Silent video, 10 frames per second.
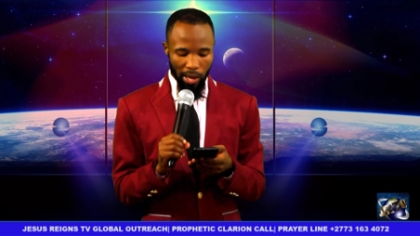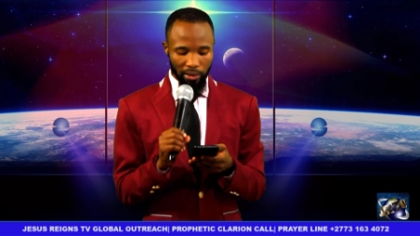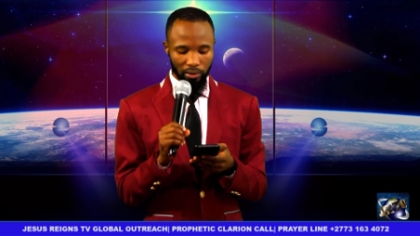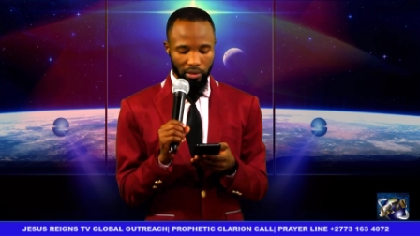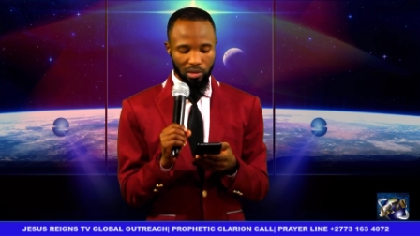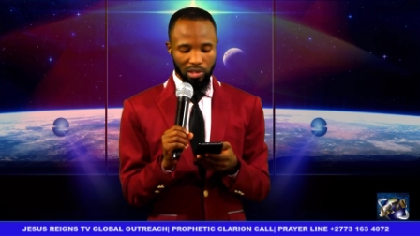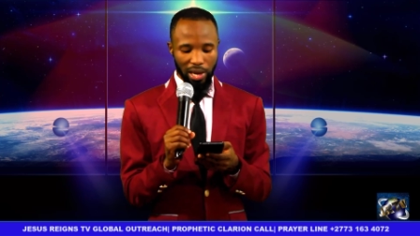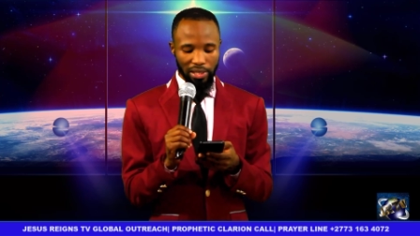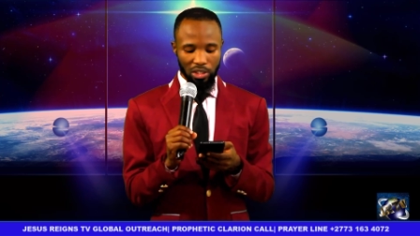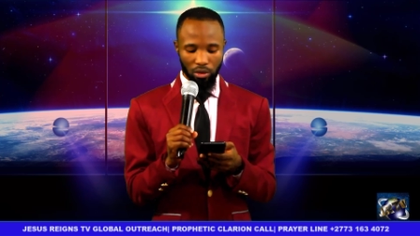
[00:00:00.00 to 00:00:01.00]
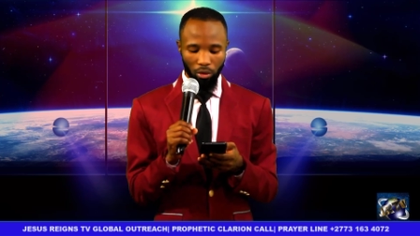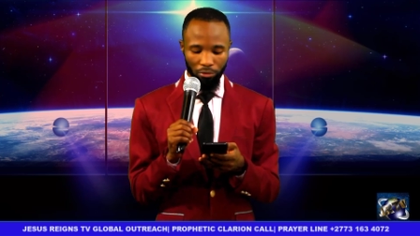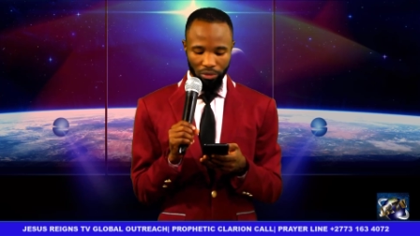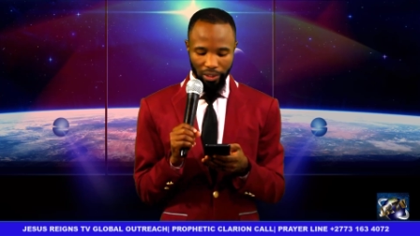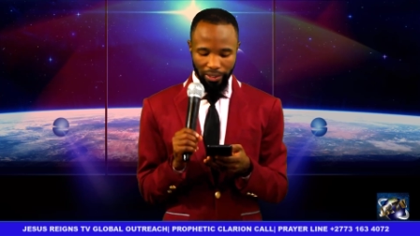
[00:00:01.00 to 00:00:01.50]
and the size
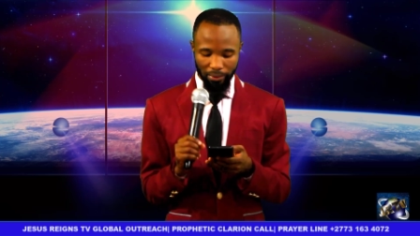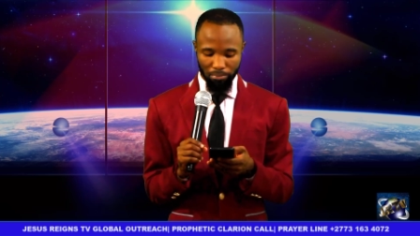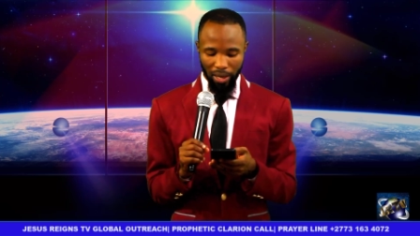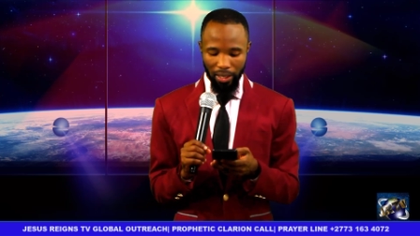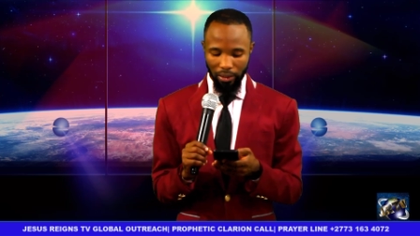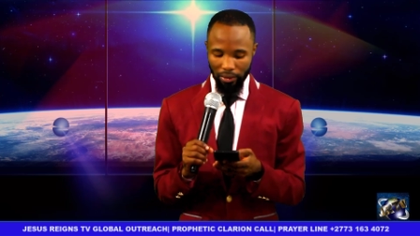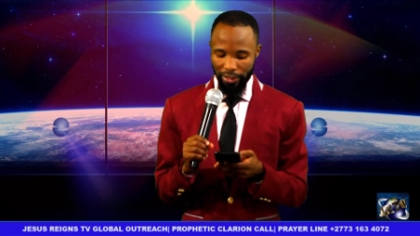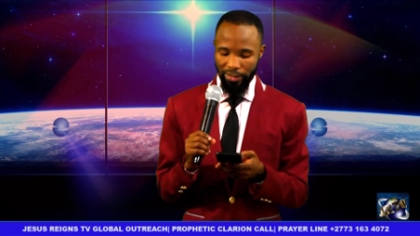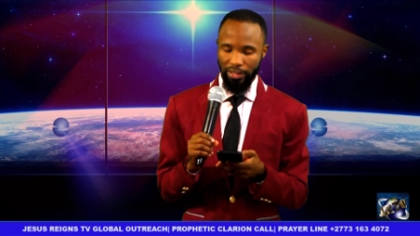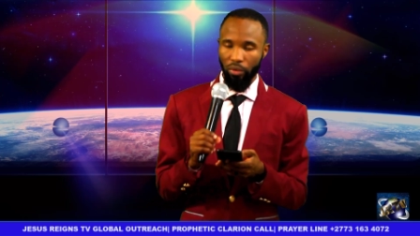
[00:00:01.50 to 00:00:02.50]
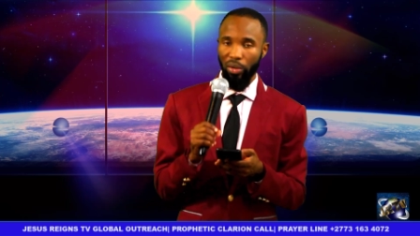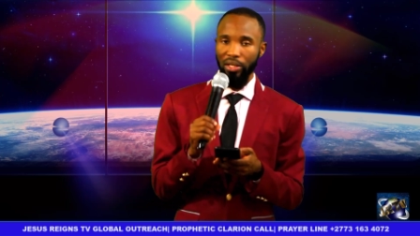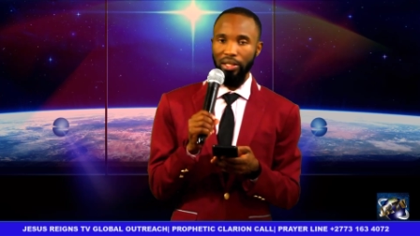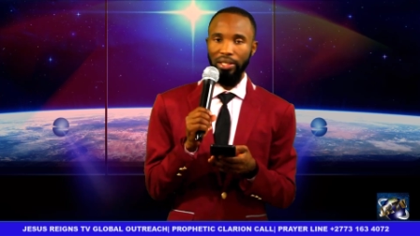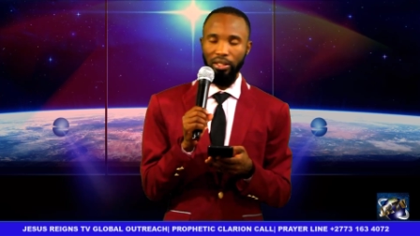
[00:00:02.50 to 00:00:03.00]
of the cabal that they were
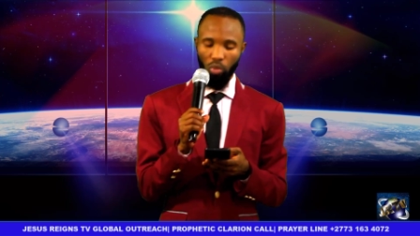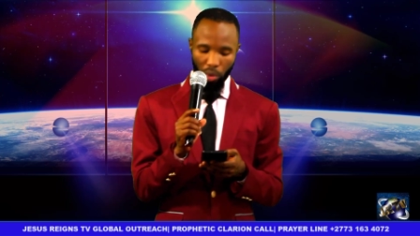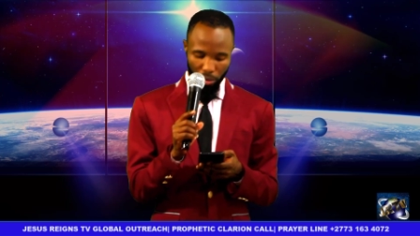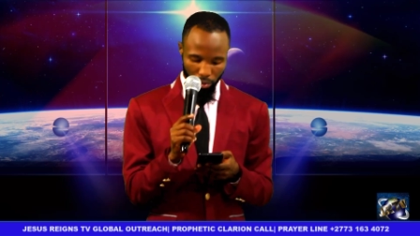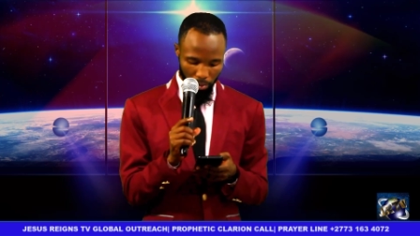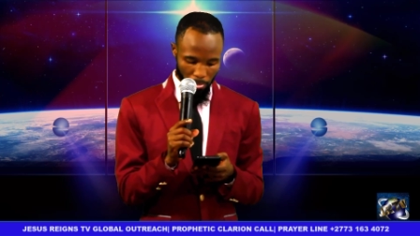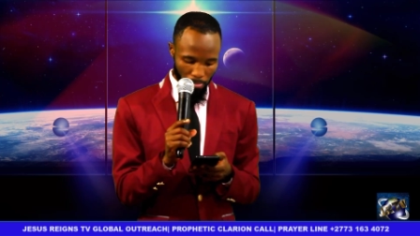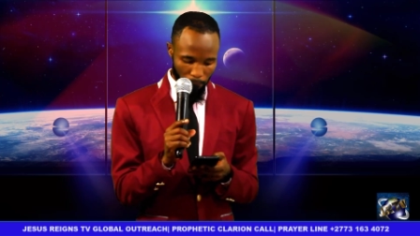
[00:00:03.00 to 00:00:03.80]
dealing with.